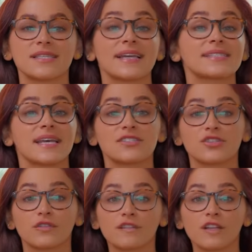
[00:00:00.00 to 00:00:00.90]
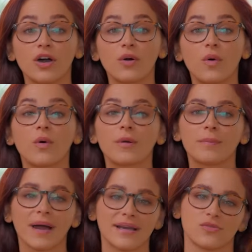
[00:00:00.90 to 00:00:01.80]
like TensorFlow or
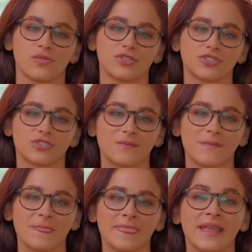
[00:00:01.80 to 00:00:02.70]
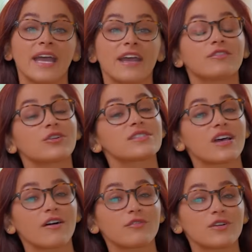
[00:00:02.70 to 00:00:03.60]
PyTorch. If you're in
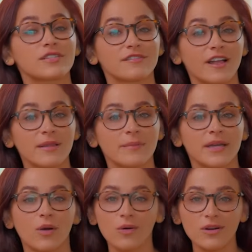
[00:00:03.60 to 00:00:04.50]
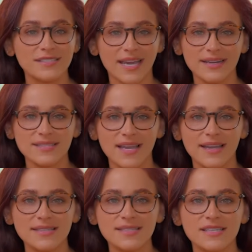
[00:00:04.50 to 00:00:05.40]
software development or data
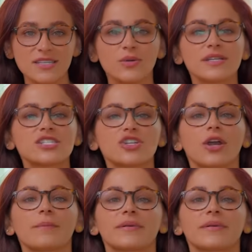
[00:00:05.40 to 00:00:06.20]
science, you can start